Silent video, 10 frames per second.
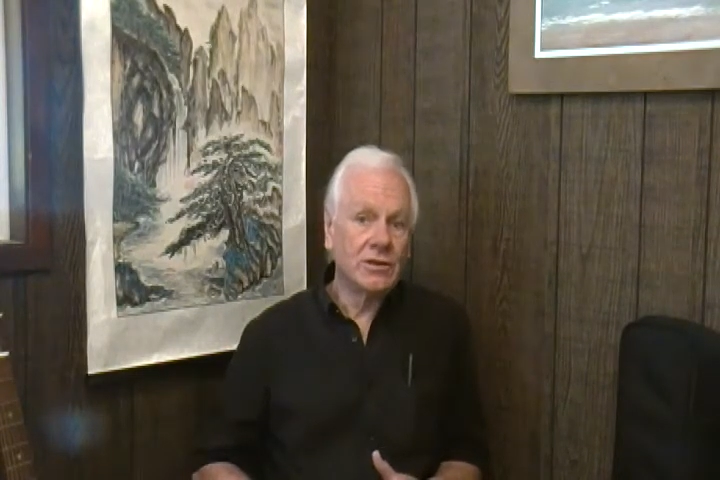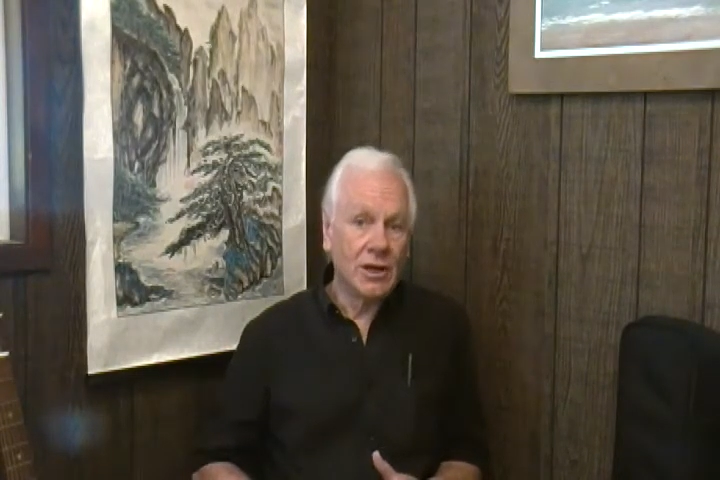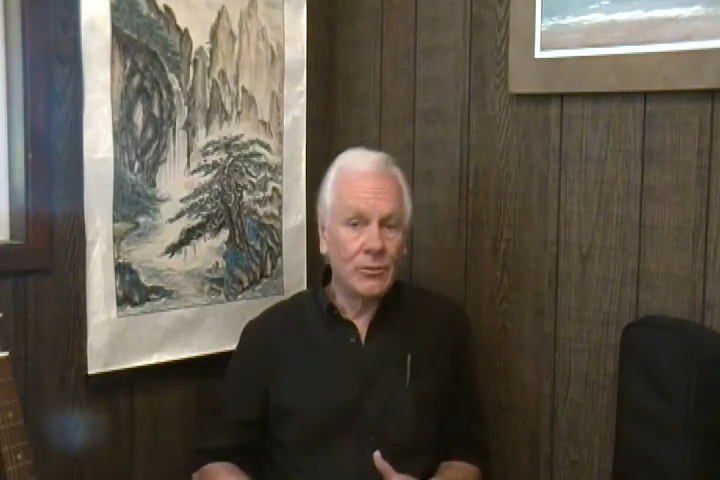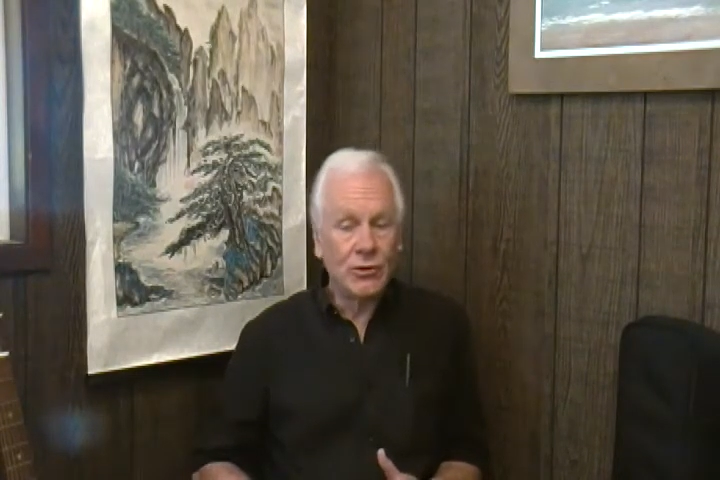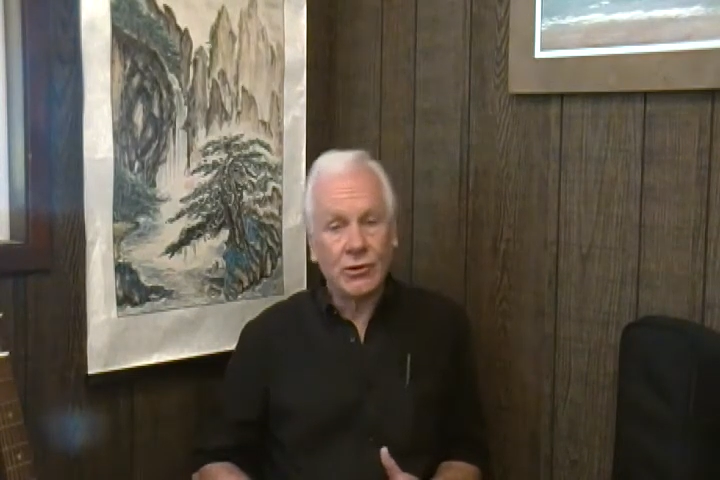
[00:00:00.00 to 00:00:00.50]

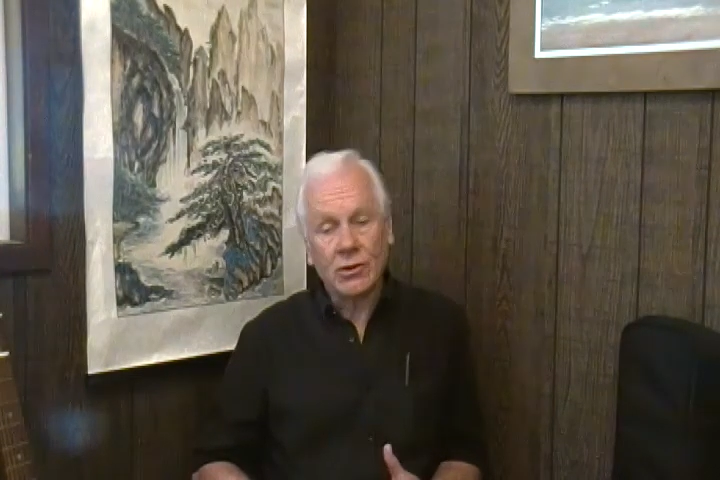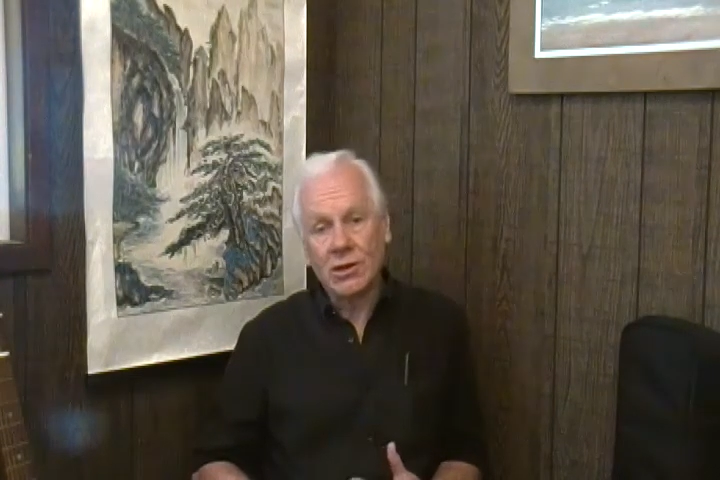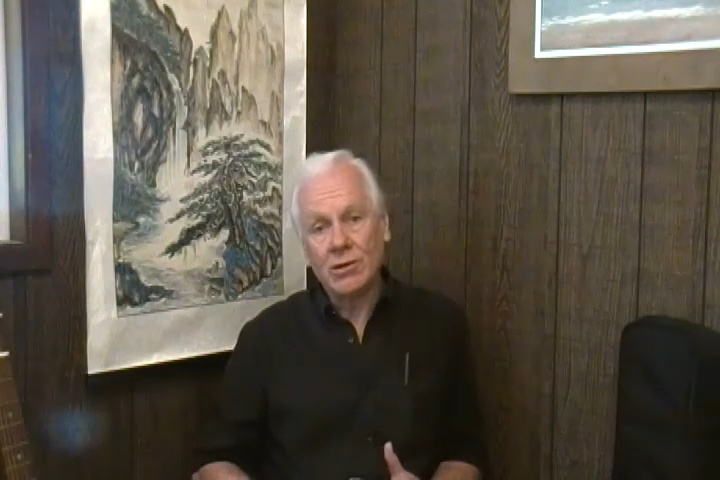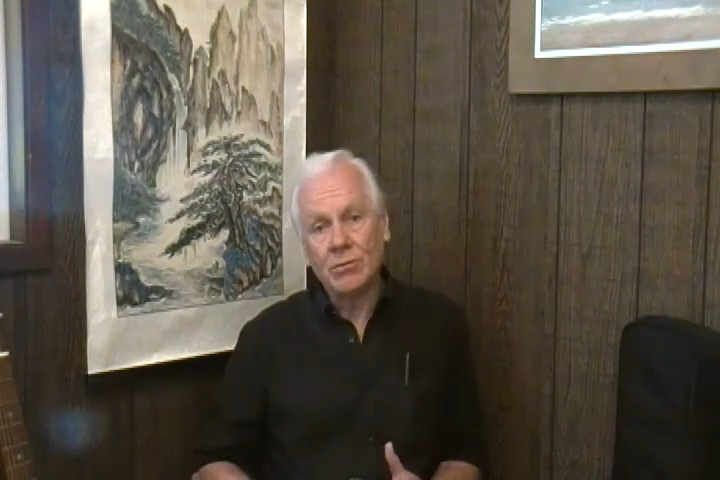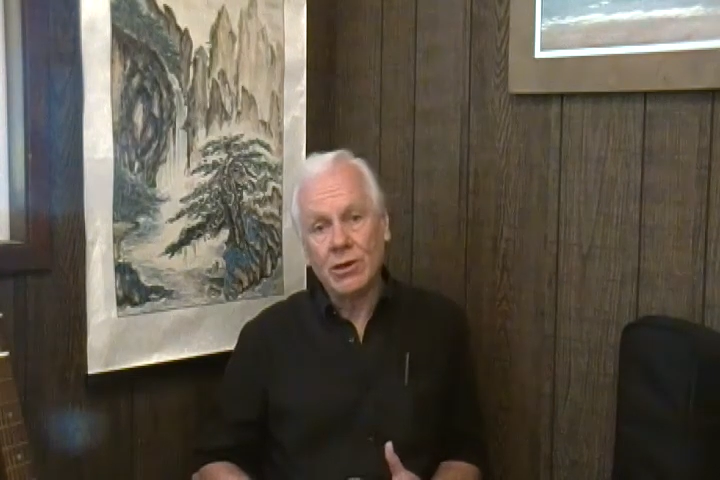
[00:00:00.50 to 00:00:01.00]

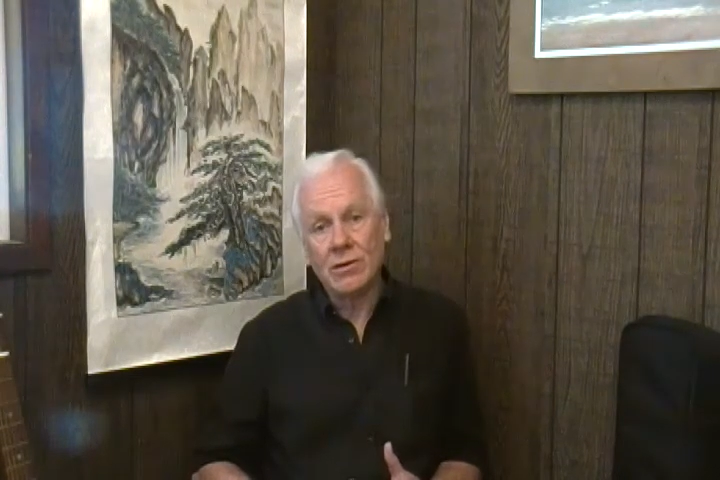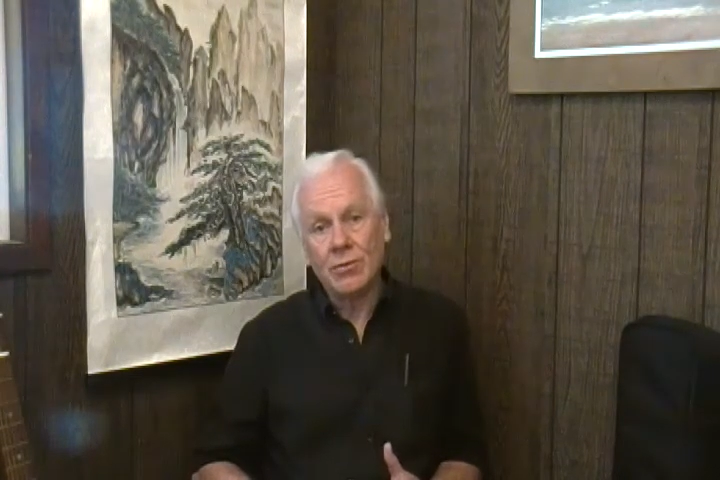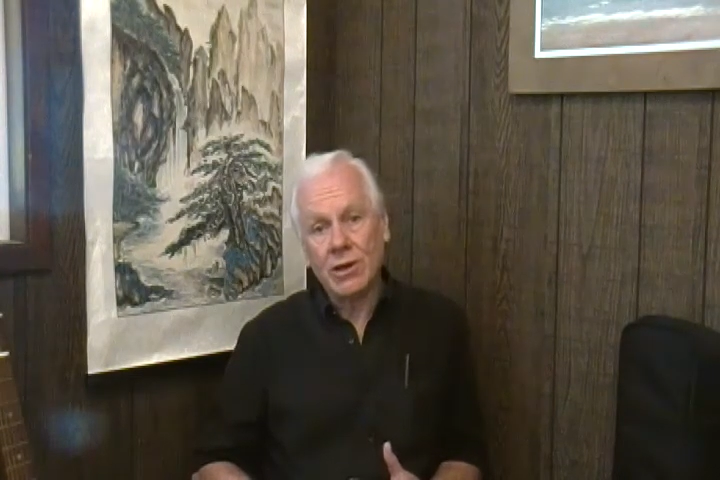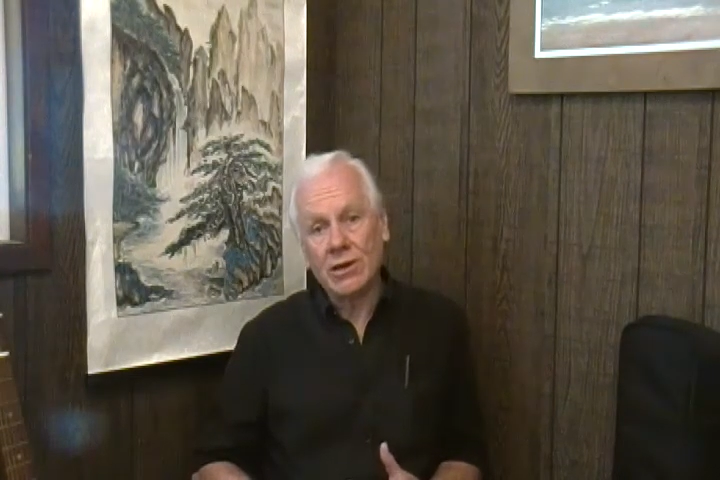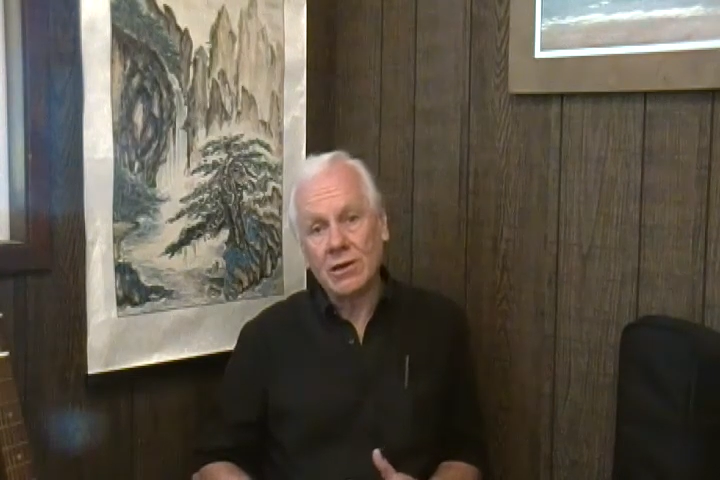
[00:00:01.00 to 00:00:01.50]

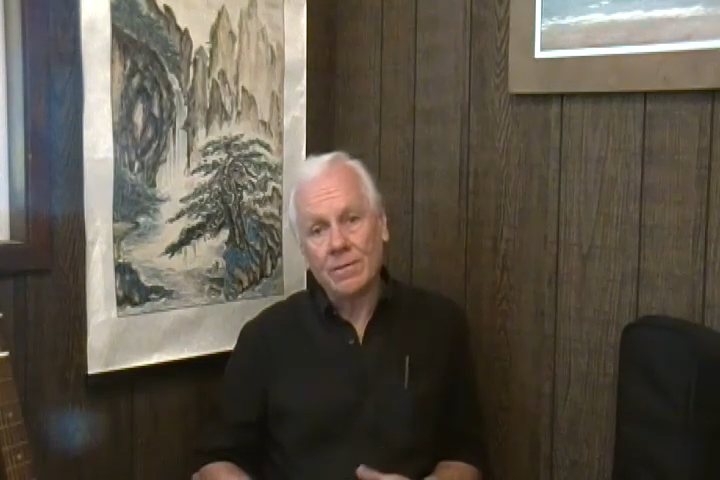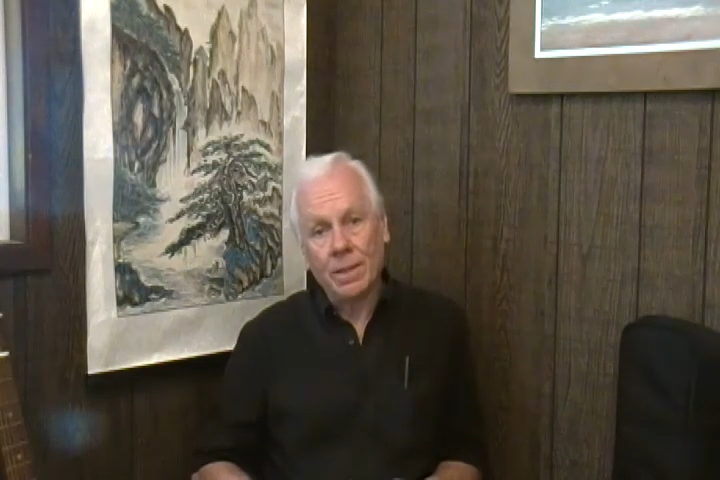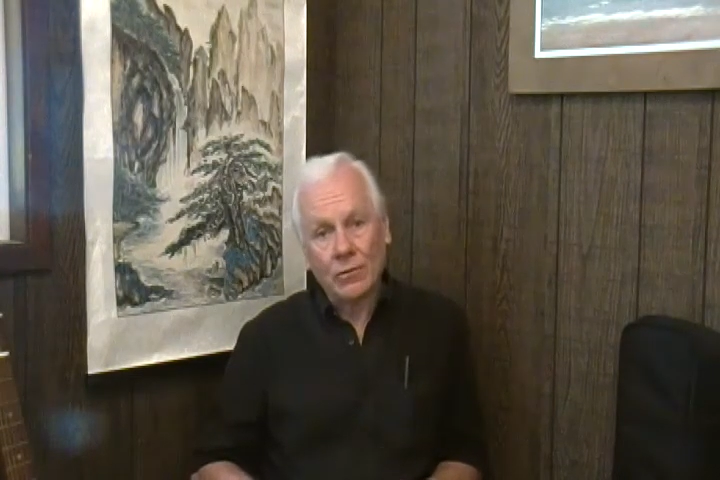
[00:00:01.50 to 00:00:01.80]
W-E-B-B,